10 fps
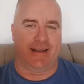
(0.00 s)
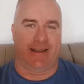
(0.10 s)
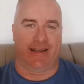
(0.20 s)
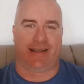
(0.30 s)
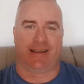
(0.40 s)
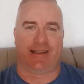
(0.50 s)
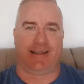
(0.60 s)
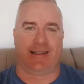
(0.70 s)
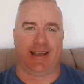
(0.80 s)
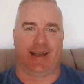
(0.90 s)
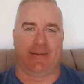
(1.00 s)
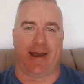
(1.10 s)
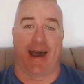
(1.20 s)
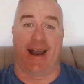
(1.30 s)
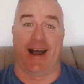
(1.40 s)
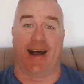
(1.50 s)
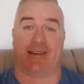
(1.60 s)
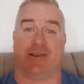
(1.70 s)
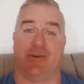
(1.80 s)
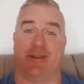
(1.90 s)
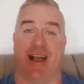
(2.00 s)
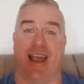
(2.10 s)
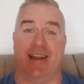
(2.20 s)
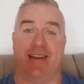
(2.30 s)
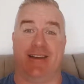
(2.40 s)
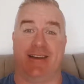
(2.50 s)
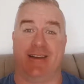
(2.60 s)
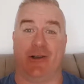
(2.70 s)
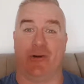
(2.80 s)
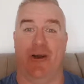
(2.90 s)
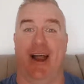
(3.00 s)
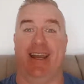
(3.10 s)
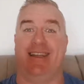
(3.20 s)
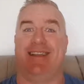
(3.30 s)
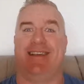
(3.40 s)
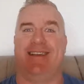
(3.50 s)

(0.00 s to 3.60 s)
this thing about hustle and grind.